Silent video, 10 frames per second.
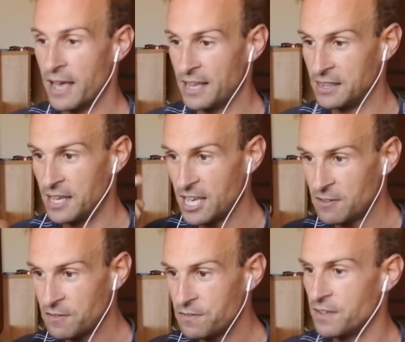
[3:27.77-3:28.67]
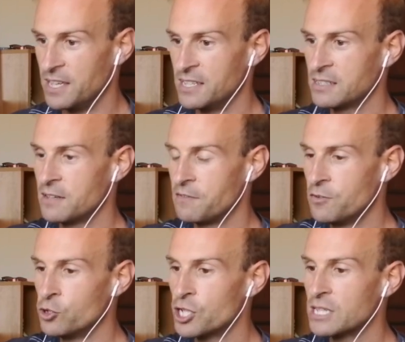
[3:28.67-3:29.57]
And if in the
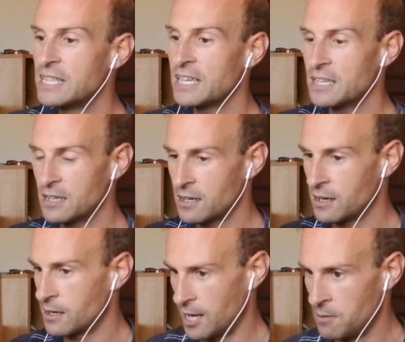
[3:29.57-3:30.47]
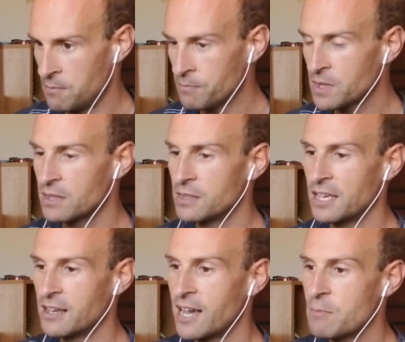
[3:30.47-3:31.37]
future they come
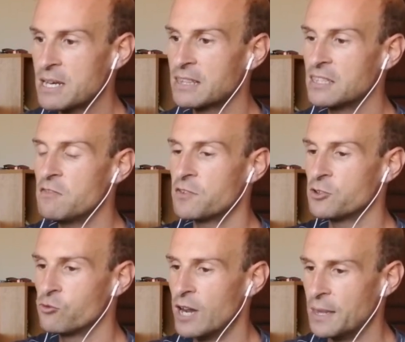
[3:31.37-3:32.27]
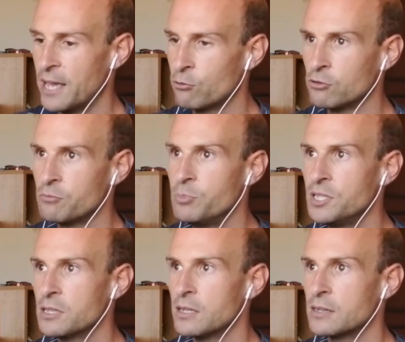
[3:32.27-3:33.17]
in a different way. They will
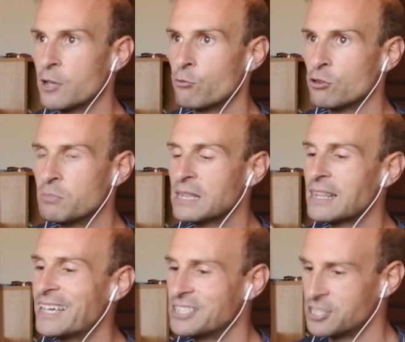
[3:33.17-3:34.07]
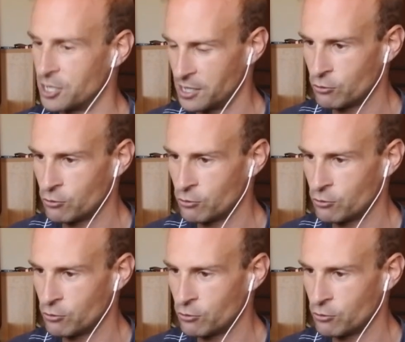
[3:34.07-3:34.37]
be lighter.